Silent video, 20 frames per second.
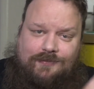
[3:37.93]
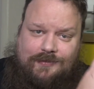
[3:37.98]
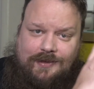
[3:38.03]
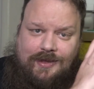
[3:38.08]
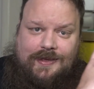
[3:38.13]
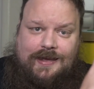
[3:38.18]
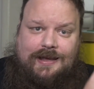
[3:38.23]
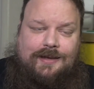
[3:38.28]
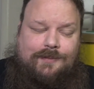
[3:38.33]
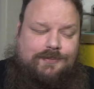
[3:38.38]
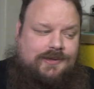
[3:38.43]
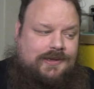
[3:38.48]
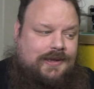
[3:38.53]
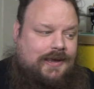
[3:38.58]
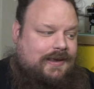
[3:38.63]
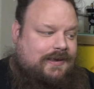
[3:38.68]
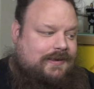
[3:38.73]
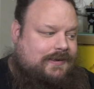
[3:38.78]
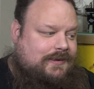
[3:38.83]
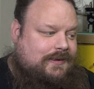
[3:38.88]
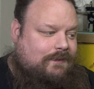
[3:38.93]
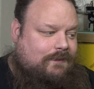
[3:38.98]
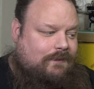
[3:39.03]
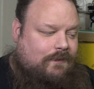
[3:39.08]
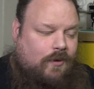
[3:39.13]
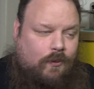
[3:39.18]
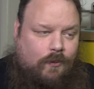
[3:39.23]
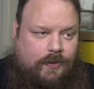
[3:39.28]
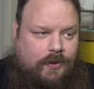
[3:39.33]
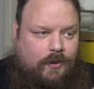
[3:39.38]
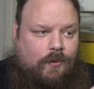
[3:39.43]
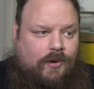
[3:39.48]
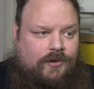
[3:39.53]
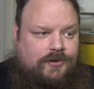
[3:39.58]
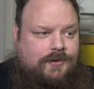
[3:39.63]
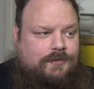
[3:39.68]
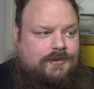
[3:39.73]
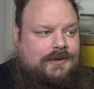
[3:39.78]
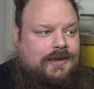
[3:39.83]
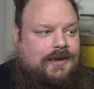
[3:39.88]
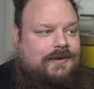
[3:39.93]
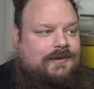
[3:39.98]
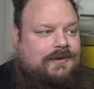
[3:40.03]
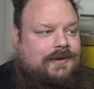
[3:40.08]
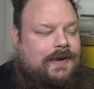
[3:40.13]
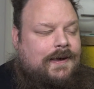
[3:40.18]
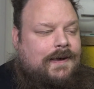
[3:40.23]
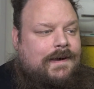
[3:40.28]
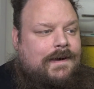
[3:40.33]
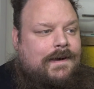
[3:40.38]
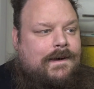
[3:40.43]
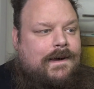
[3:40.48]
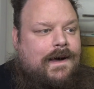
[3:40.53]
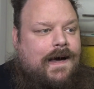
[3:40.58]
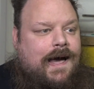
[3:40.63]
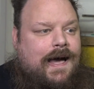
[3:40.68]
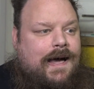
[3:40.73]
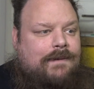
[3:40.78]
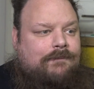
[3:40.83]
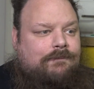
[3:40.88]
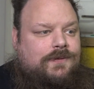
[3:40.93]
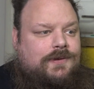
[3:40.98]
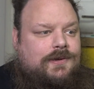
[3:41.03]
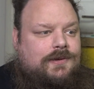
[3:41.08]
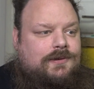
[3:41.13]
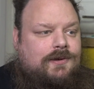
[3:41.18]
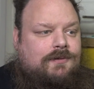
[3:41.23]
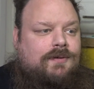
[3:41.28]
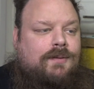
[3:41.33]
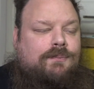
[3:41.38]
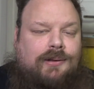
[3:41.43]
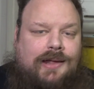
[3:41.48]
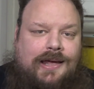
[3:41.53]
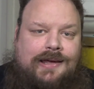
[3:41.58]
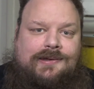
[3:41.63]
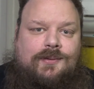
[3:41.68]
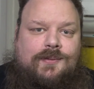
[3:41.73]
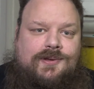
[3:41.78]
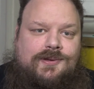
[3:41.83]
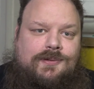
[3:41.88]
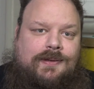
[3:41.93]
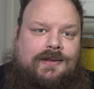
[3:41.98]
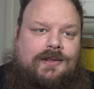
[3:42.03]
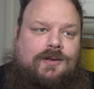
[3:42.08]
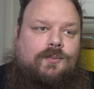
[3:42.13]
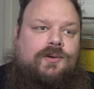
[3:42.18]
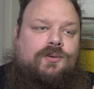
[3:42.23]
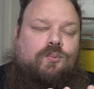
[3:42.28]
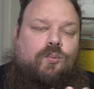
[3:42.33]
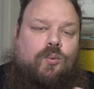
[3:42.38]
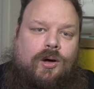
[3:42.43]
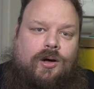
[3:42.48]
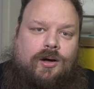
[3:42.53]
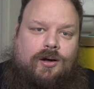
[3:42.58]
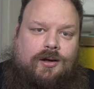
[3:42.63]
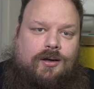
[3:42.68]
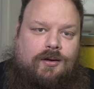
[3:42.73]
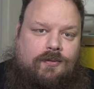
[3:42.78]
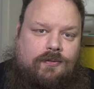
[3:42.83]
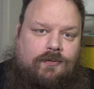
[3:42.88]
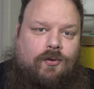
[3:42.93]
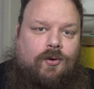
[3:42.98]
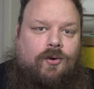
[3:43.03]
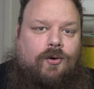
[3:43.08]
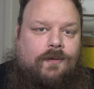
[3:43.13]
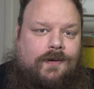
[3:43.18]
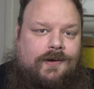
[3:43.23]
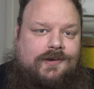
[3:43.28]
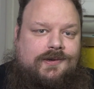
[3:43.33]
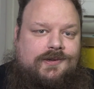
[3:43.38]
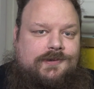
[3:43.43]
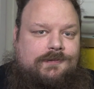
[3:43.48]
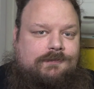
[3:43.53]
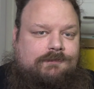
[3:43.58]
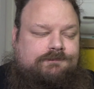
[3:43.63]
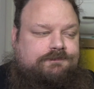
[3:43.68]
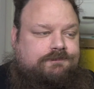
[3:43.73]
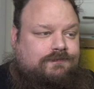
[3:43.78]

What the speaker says: the thing upstairs, or that was upstairs, and to replace it with something that would work for us.